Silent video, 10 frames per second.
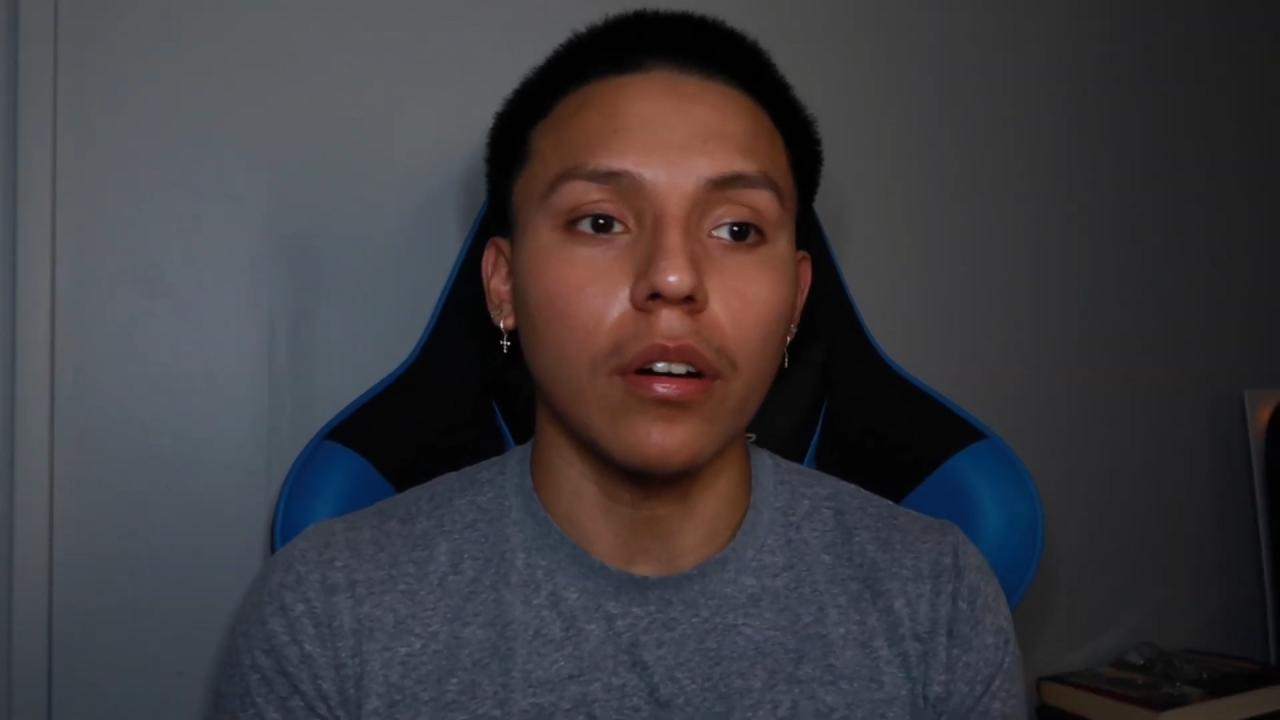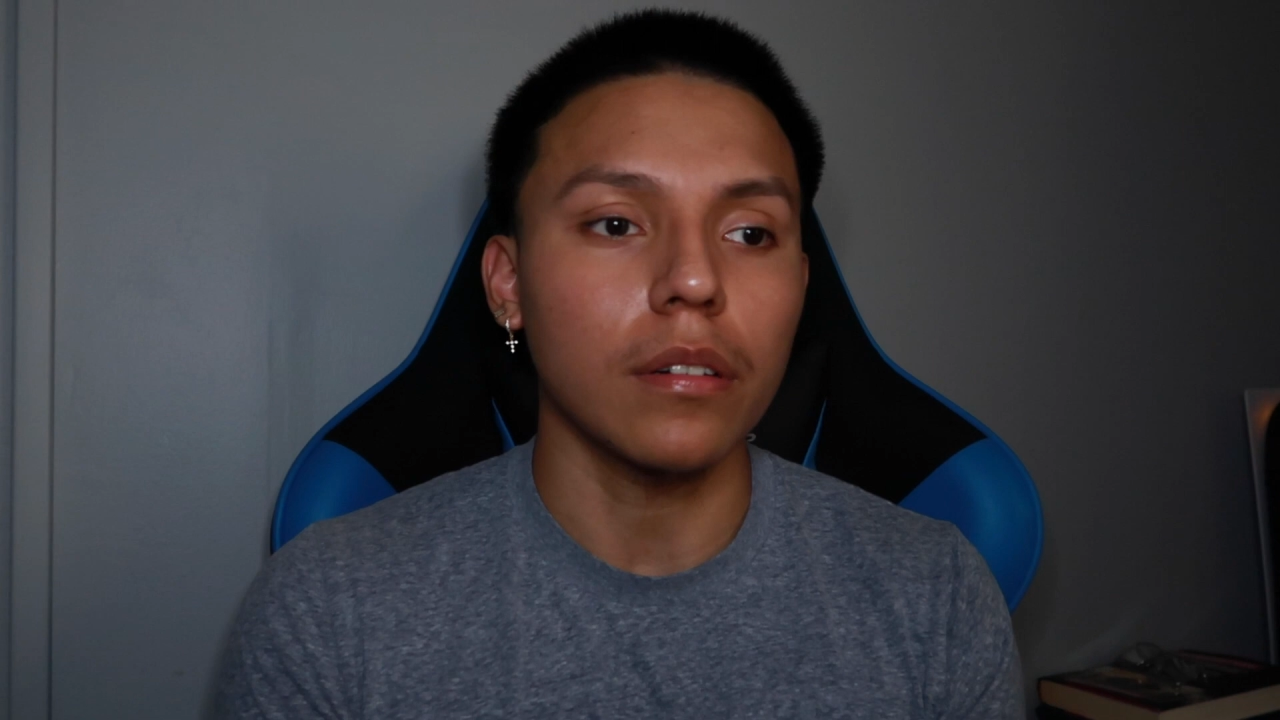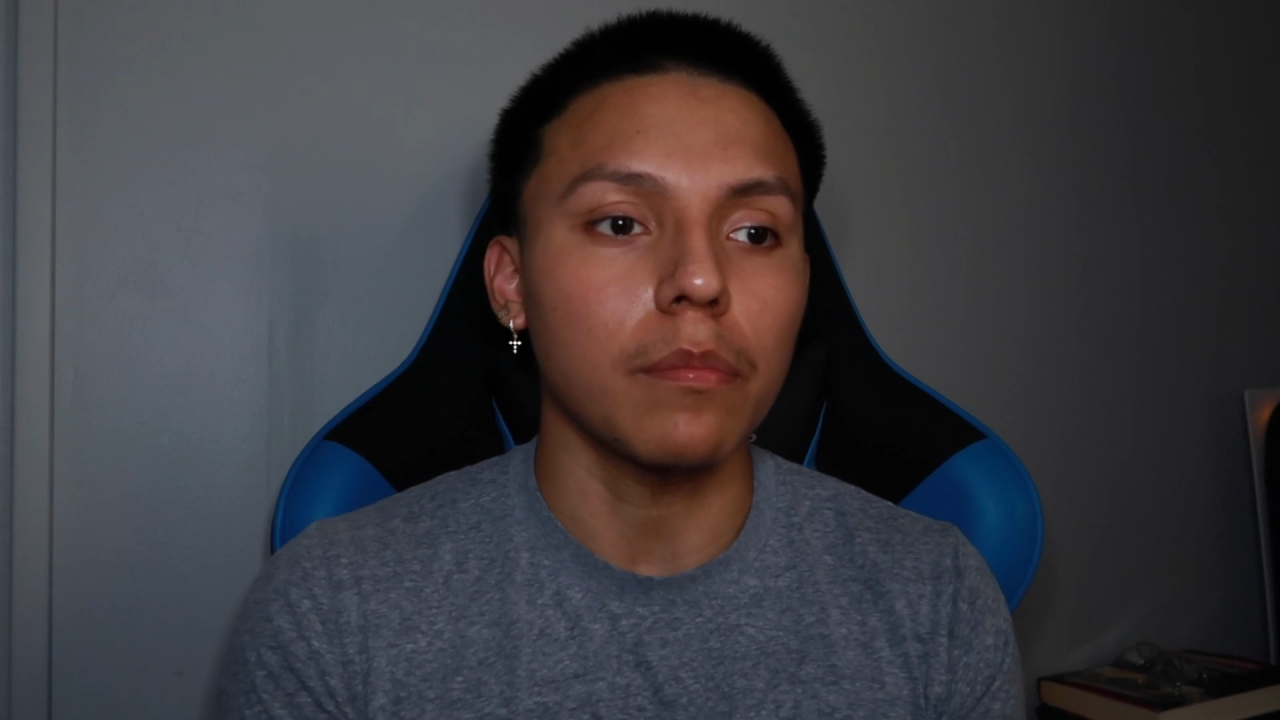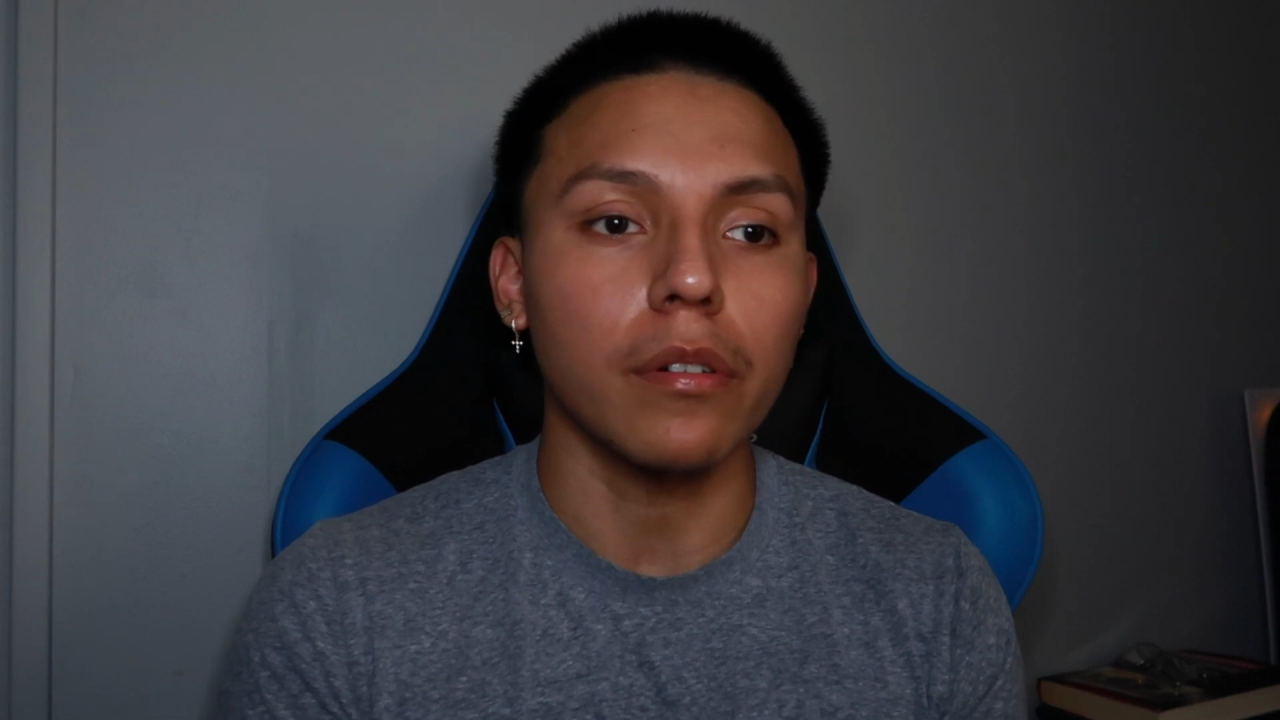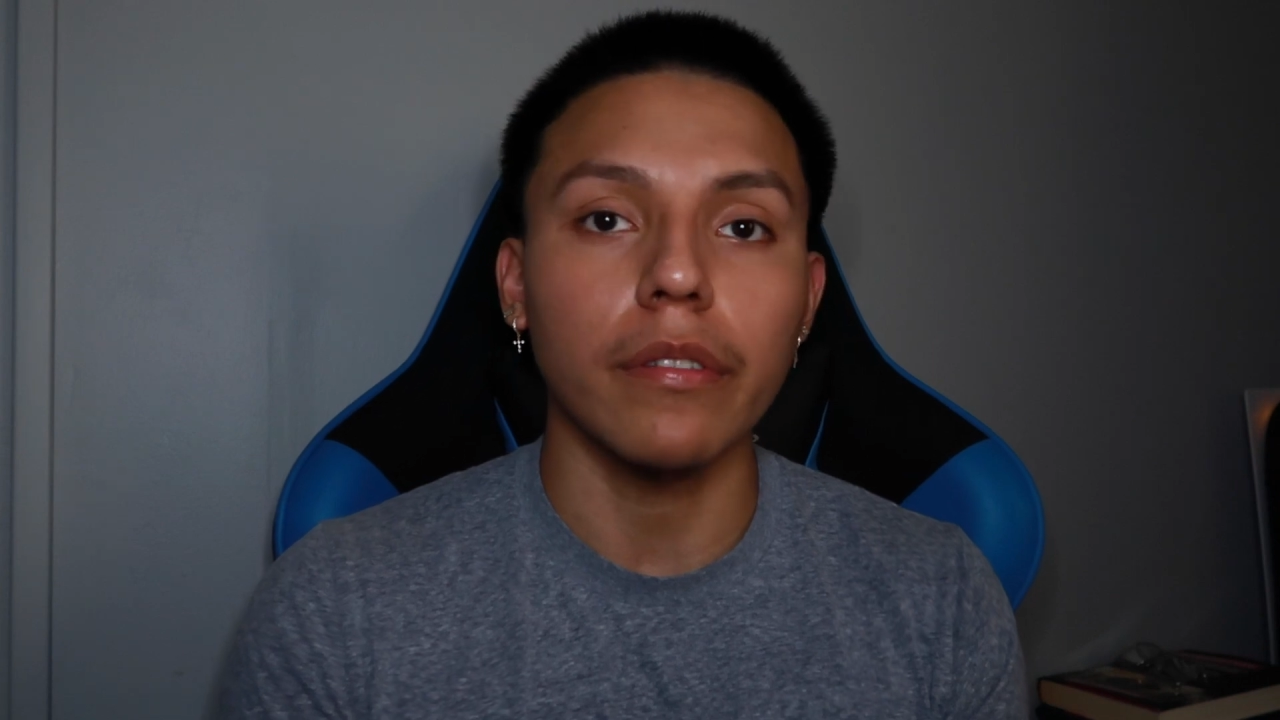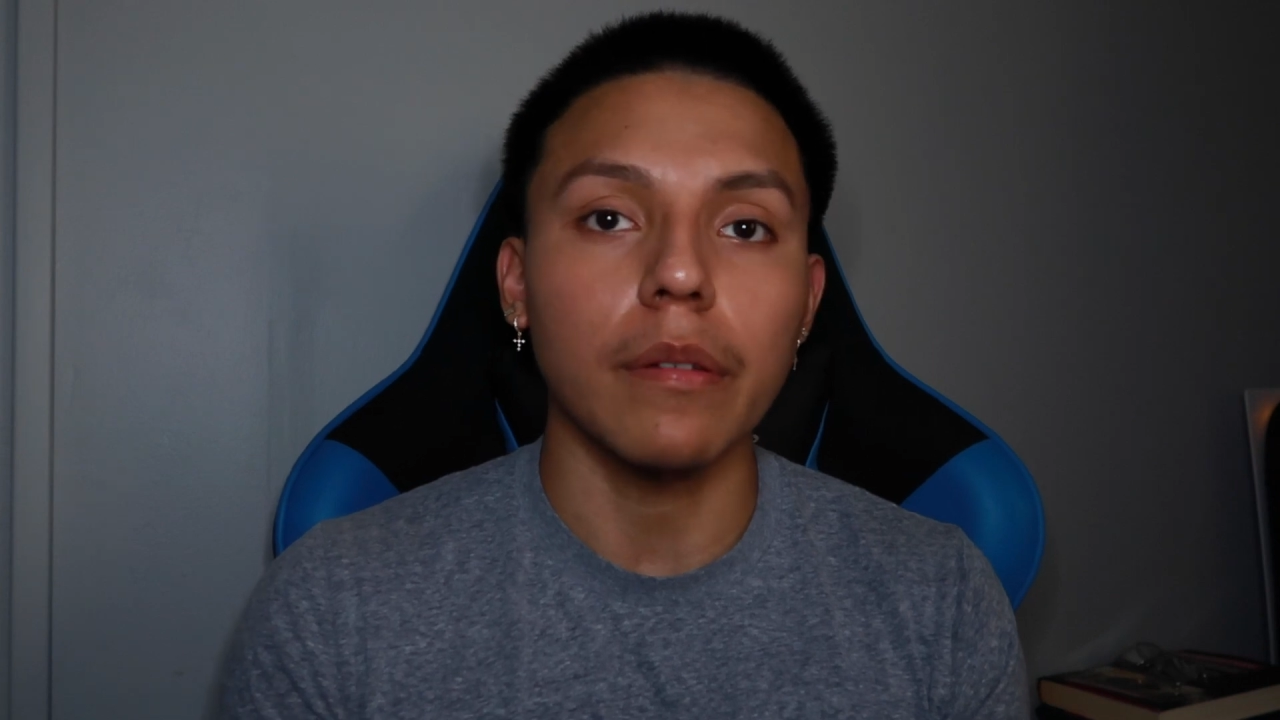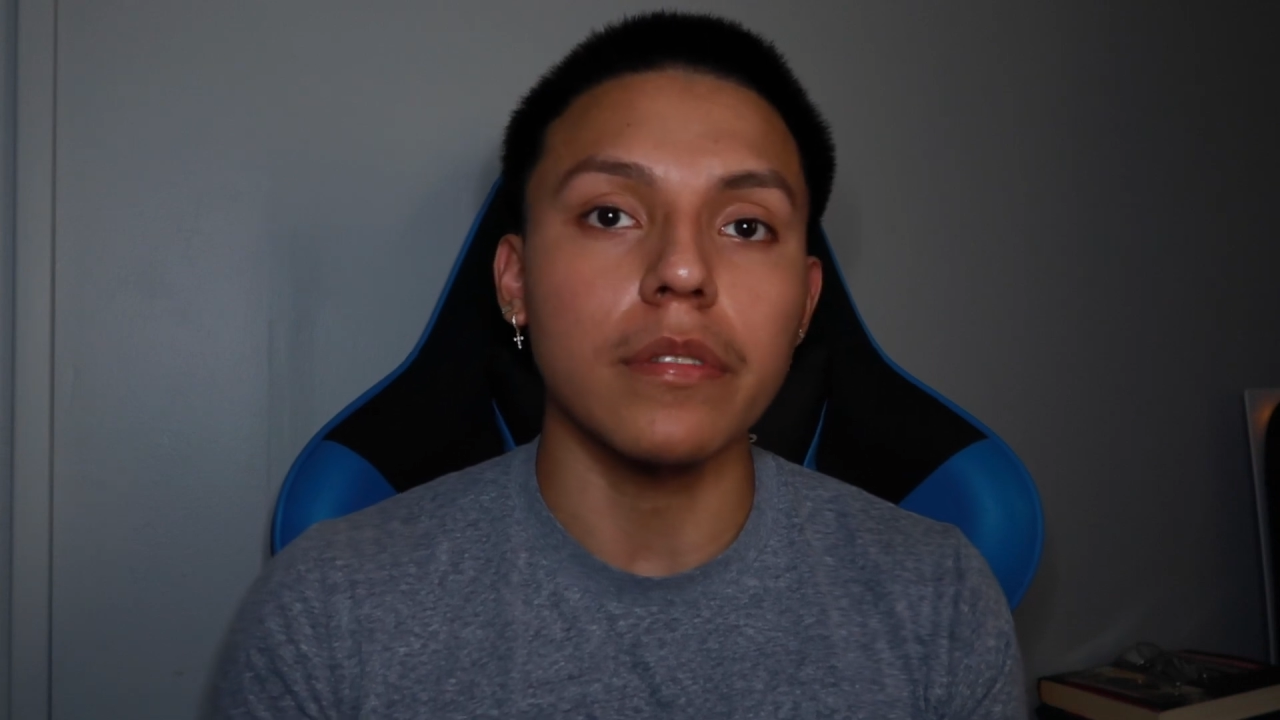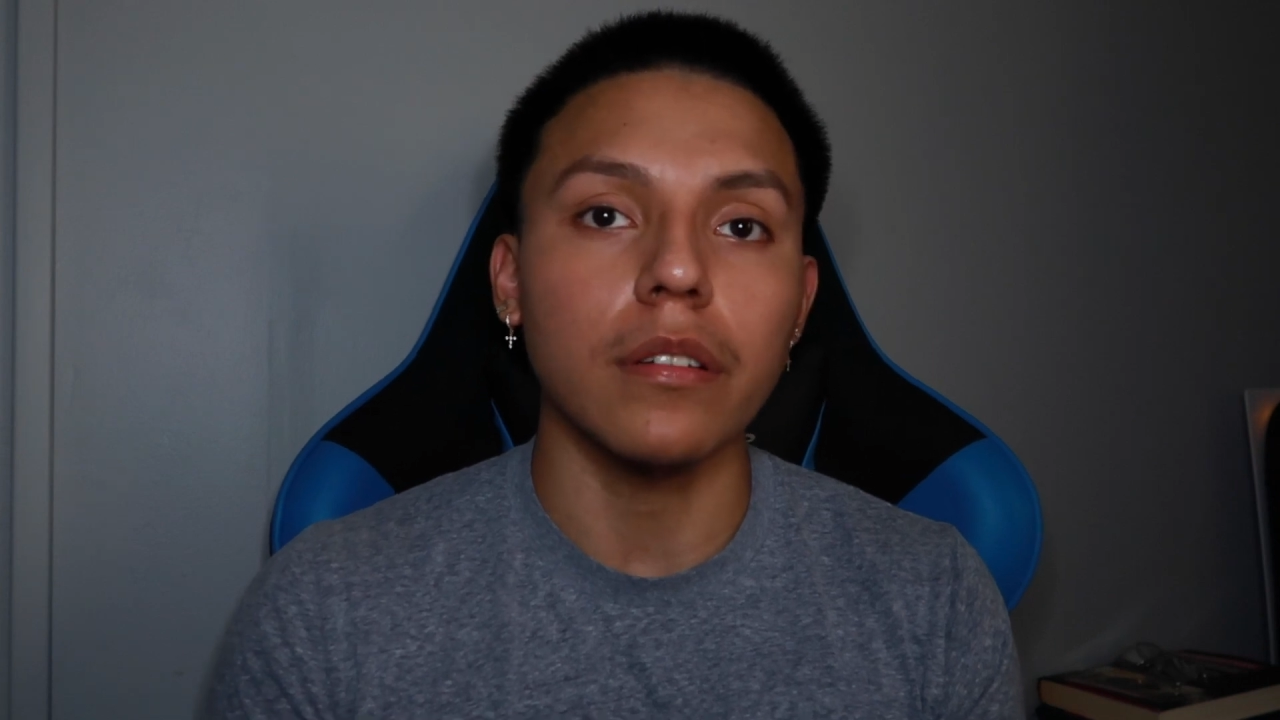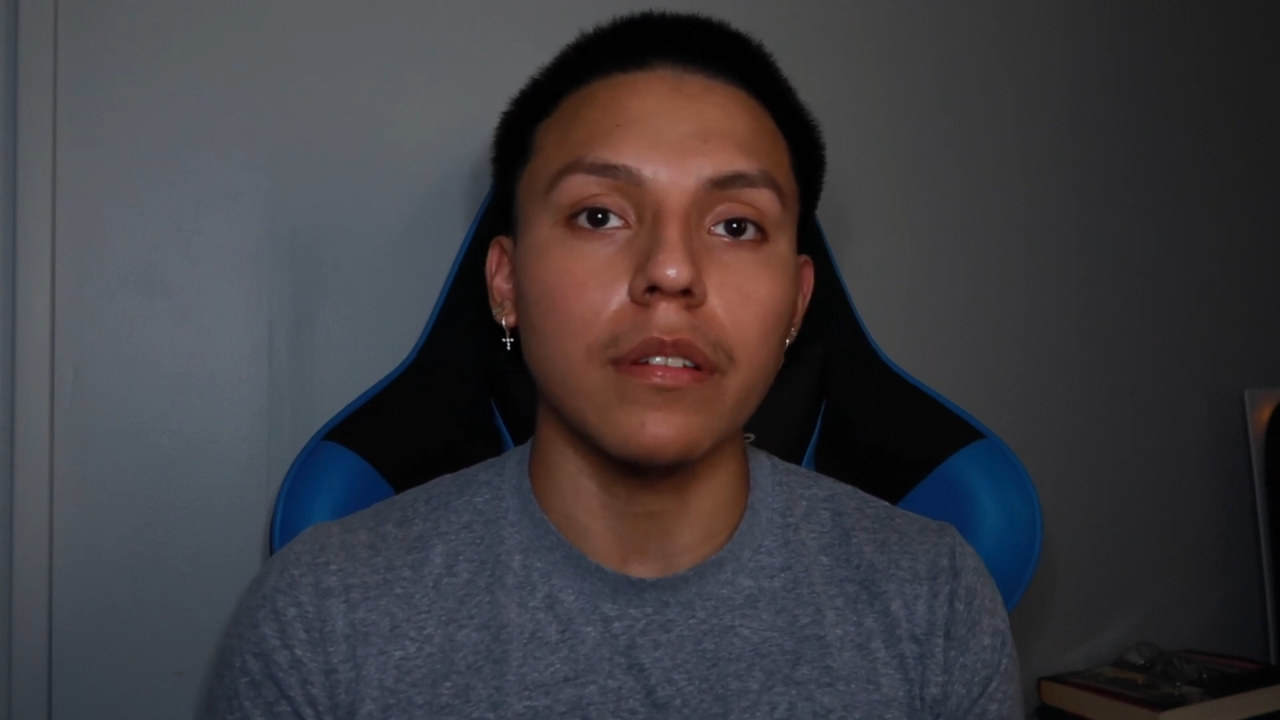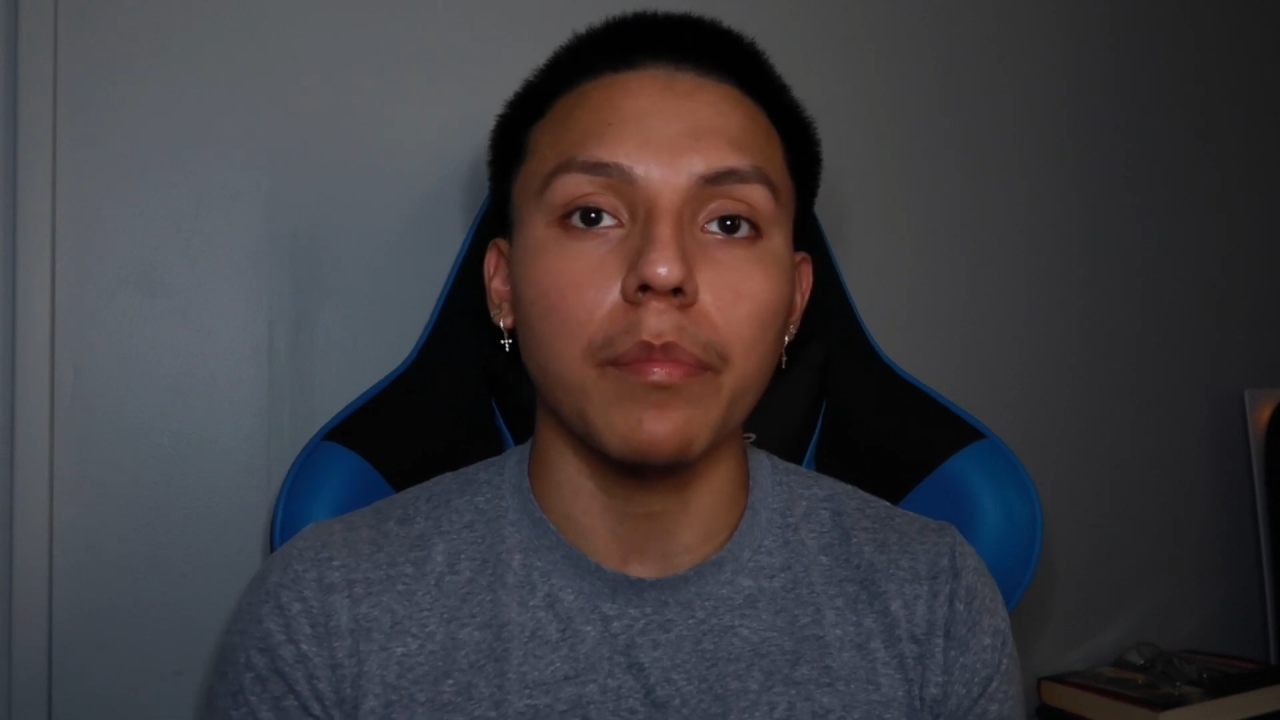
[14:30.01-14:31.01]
on improving themselves,